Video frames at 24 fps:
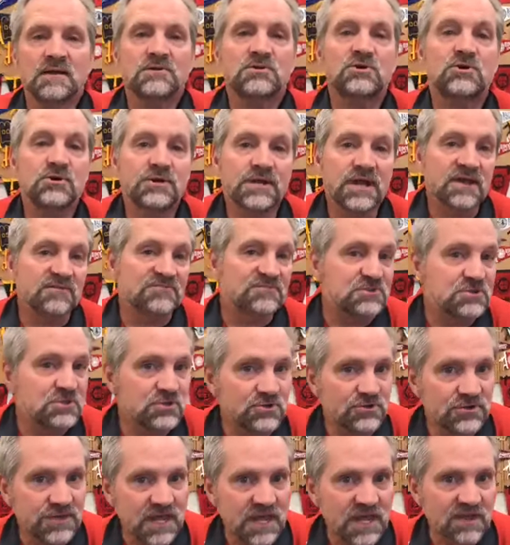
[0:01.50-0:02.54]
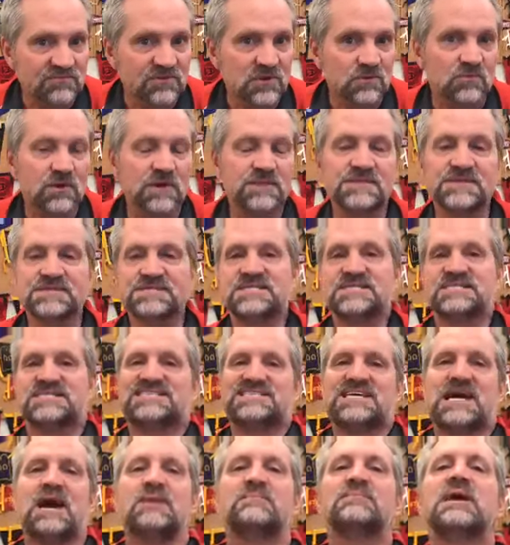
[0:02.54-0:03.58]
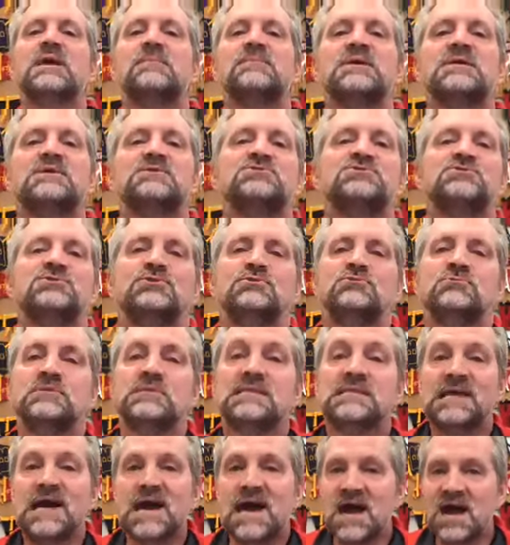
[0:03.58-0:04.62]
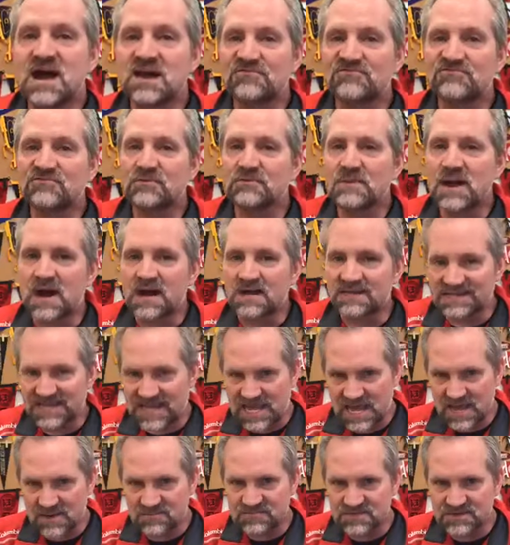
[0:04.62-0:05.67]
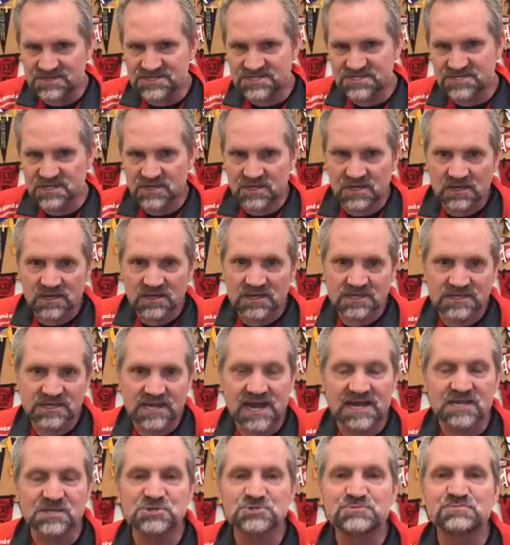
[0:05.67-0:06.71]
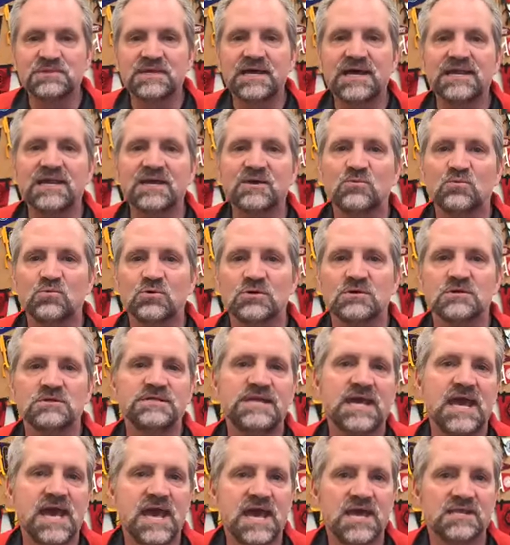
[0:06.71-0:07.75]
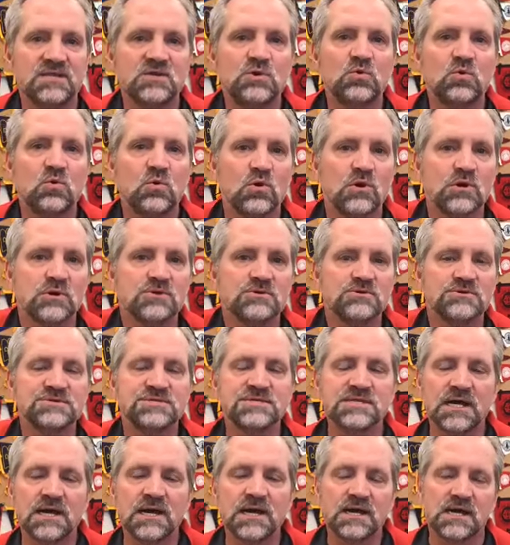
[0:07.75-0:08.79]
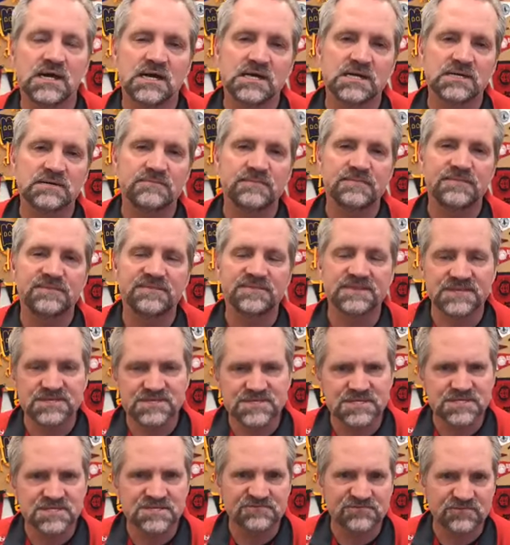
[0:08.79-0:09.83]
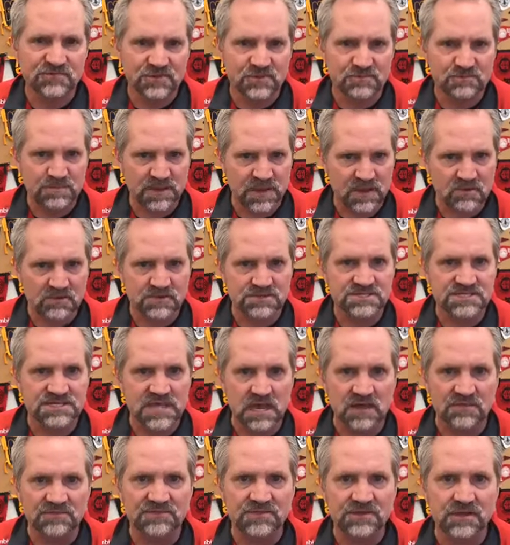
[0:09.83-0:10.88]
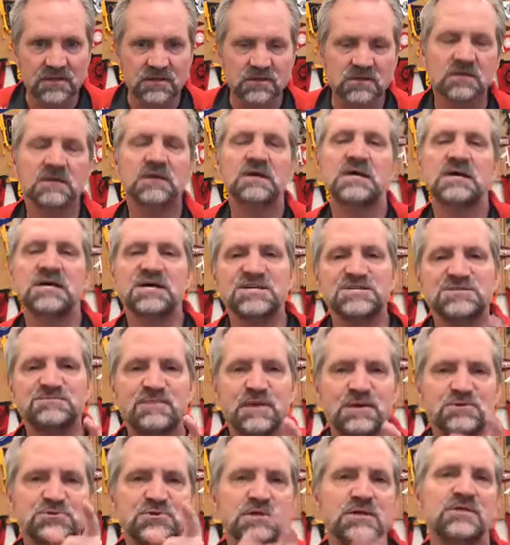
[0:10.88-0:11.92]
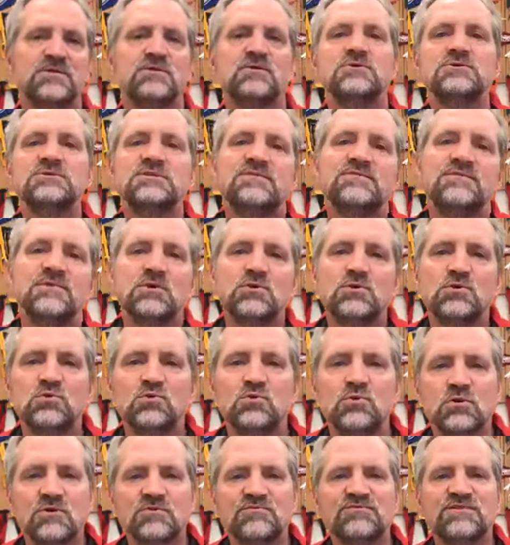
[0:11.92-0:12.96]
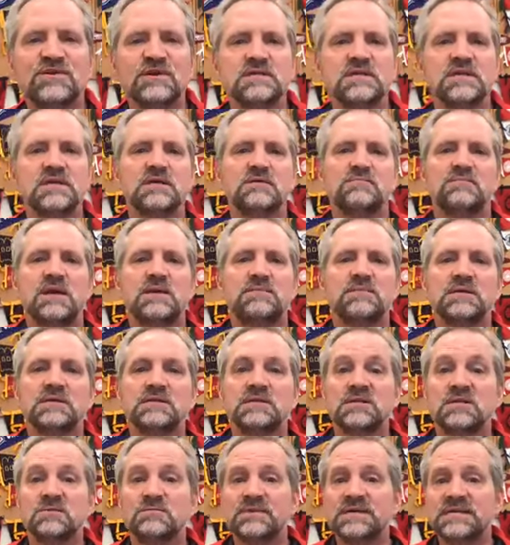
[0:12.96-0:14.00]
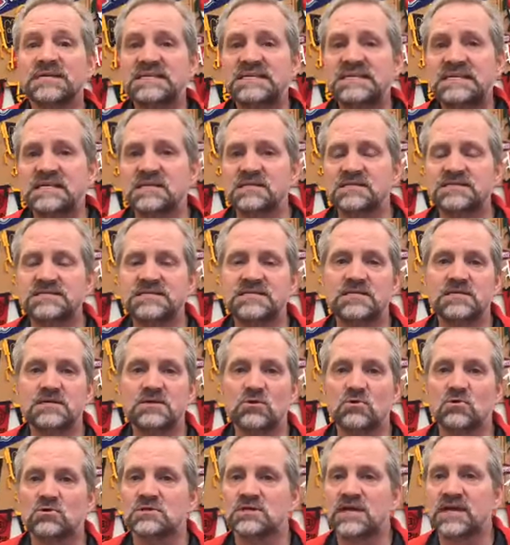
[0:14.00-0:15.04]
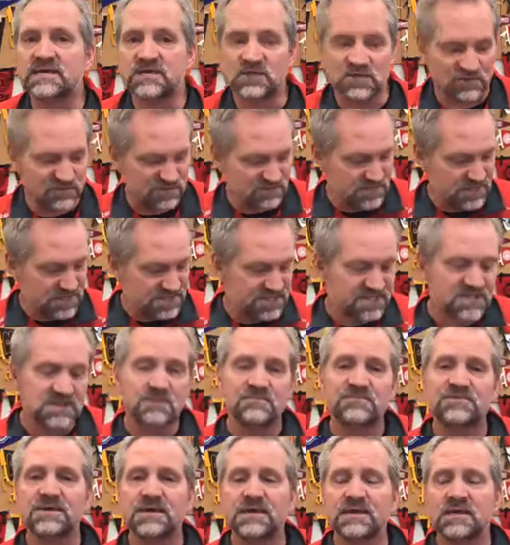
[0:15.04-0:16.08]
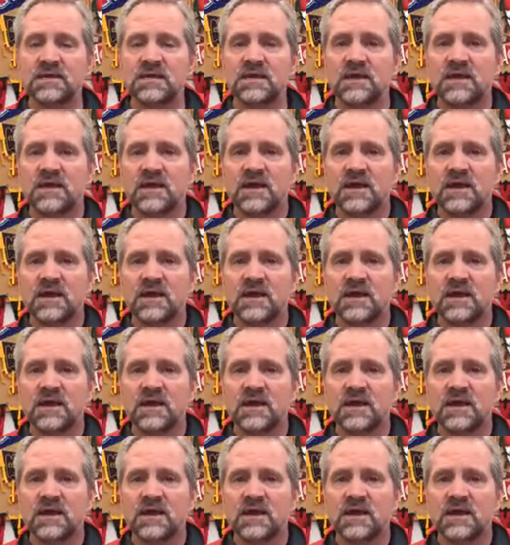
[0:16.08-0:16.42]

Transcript: Good afternoon, everyone. This is Tom coming to you live from OnCampus College Planning World Headquarters. This is for the parents out there, especially those of you who are feeling maybe a little bit guilty or like you've missed something